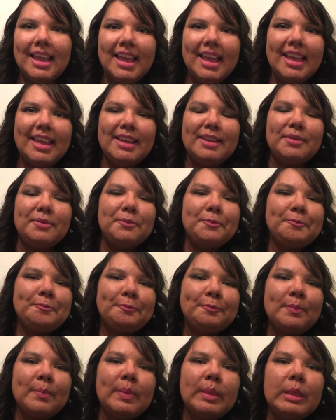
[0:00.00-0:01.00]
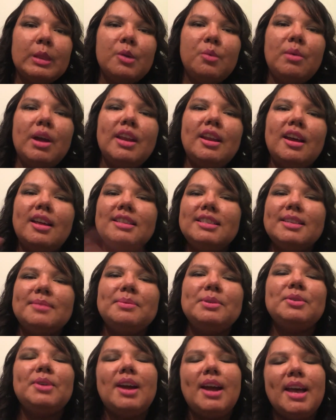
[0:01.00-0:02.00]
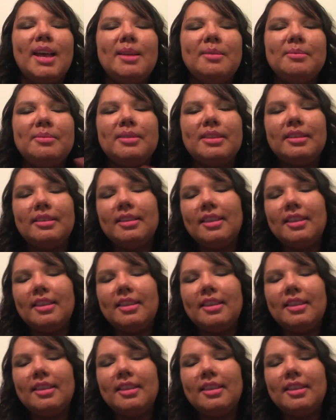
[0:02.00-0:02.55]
And why not subscribe,